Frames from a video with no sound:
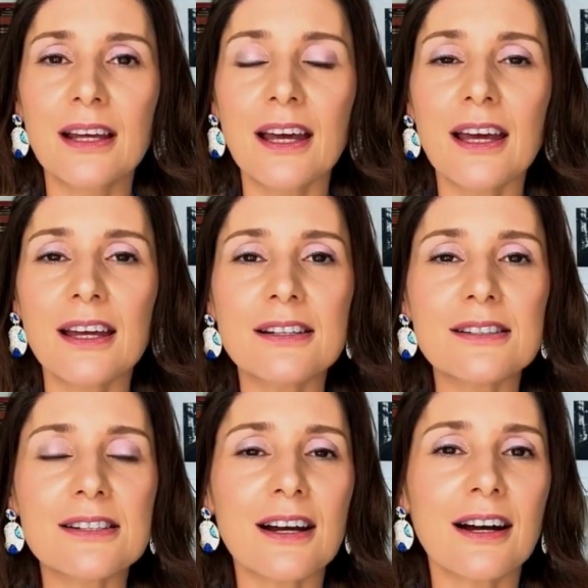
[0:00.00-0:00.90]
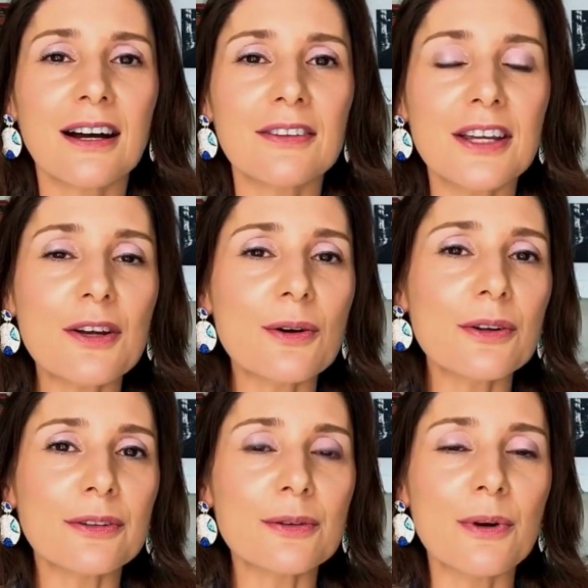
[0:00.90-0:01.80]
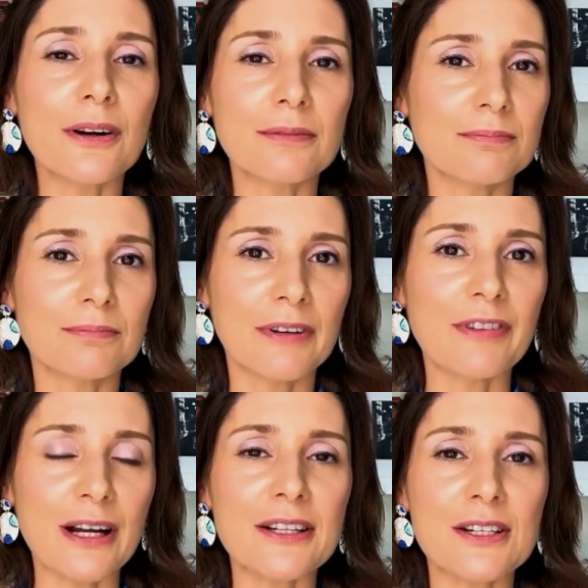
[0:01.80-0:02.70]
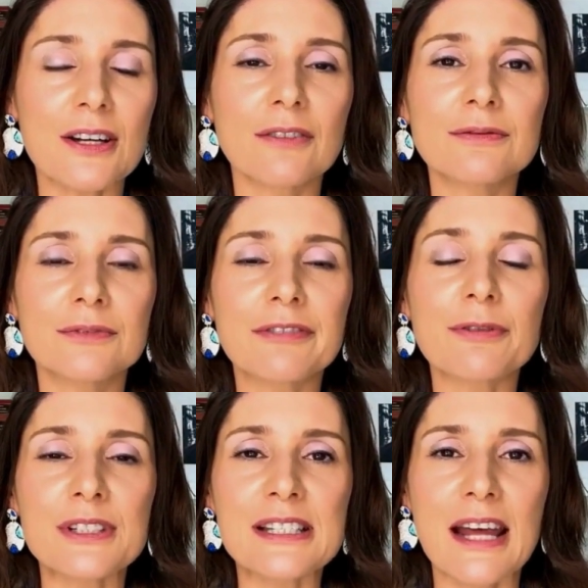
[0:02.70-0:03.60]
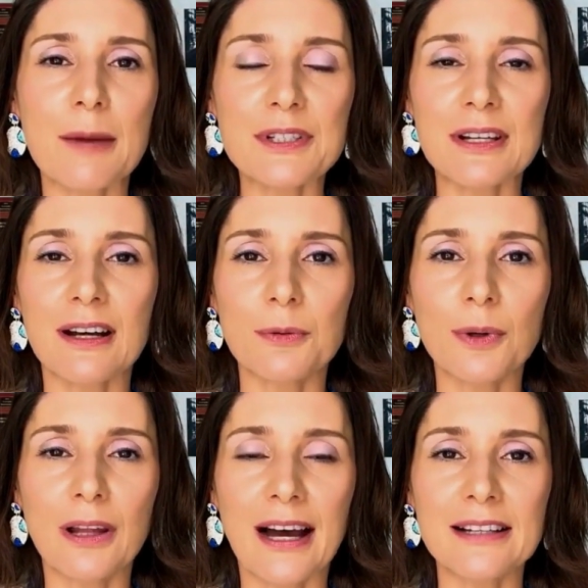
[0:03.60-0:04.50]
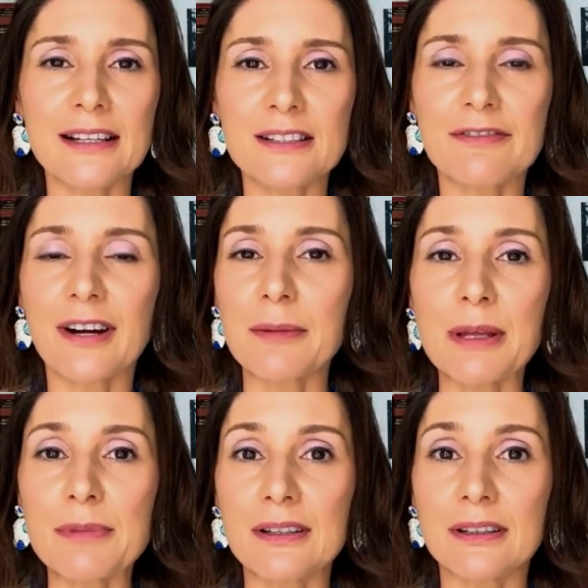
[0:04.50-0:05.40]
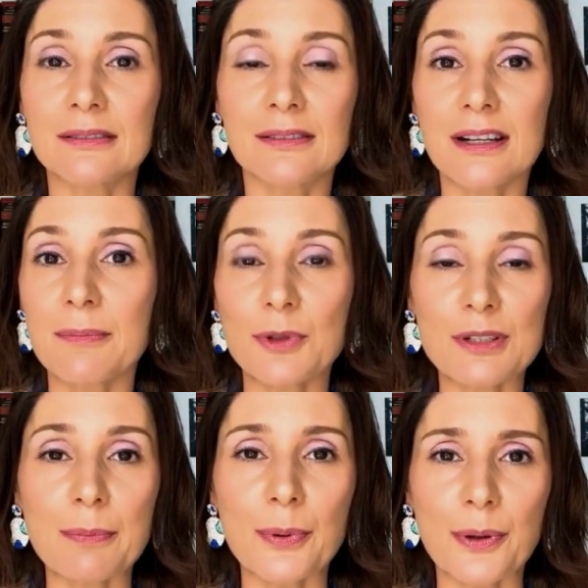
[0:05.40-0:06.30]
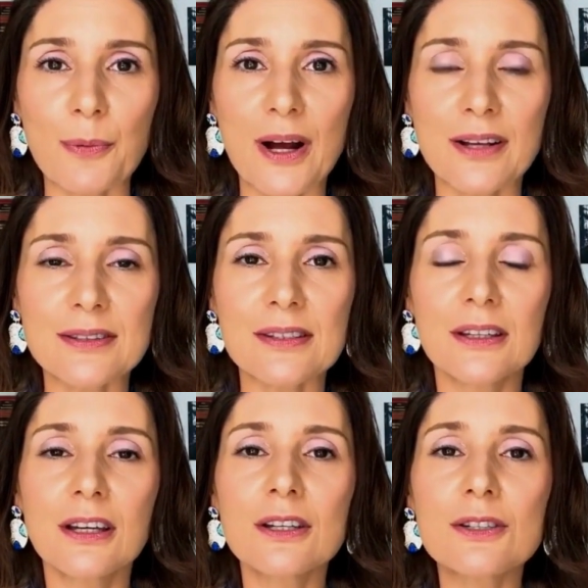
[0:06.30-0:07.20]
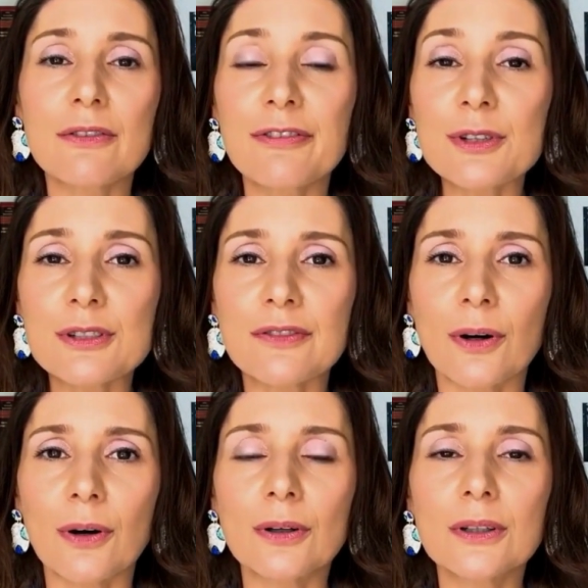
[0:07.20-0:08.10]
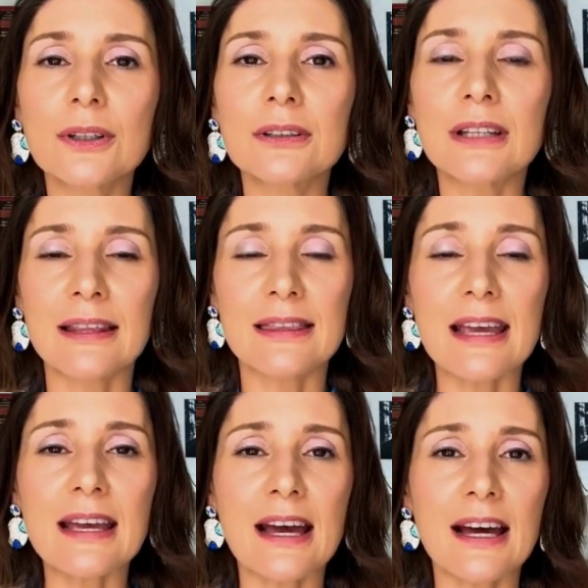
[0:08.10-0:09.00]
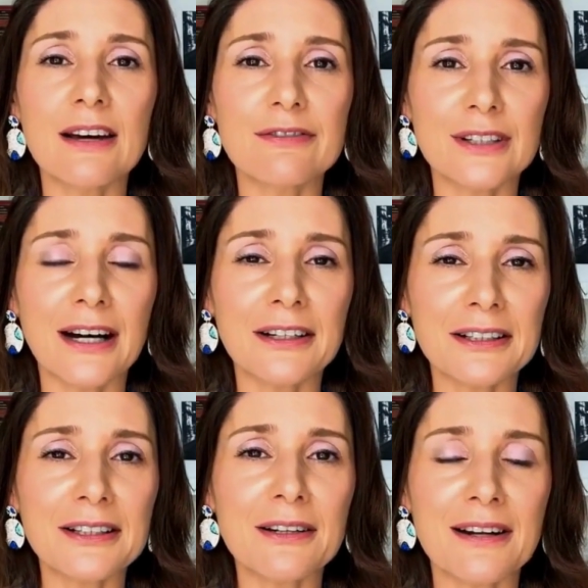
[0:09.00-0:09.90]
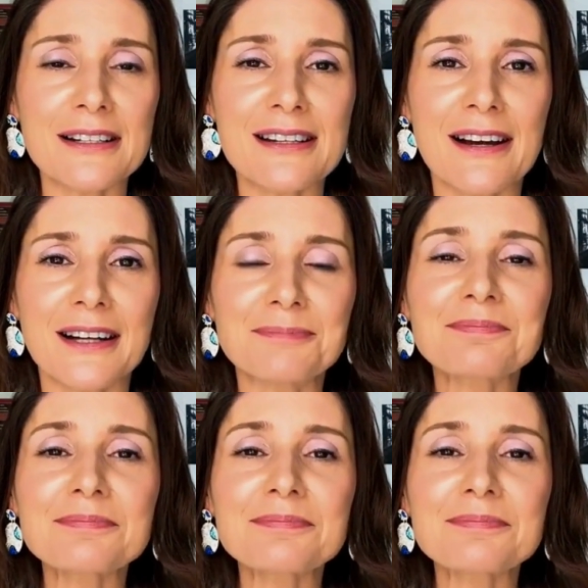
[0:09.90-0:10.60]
And they go through a variety of different steps, and I will identify maybe the 3 most important ones. So first of all, they have a clear idea,